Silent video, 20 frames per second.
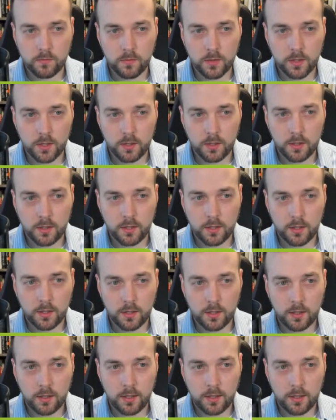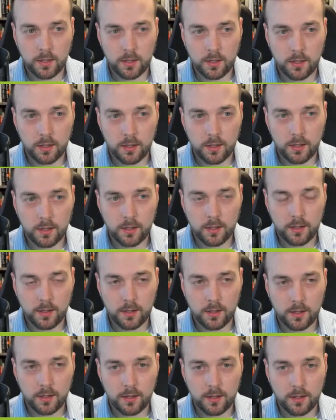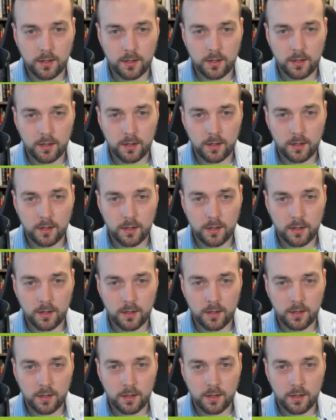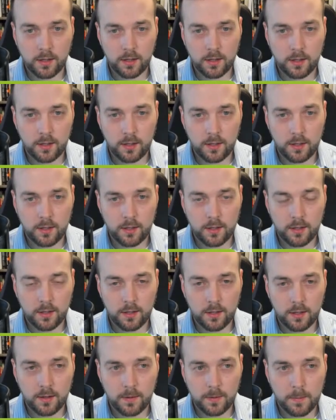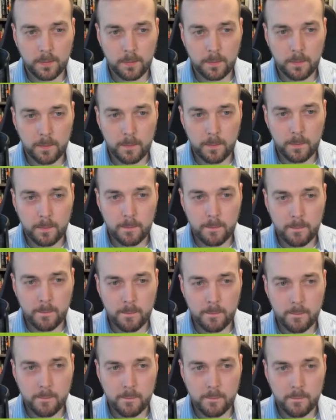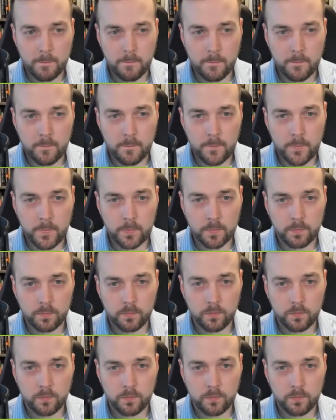[no speech]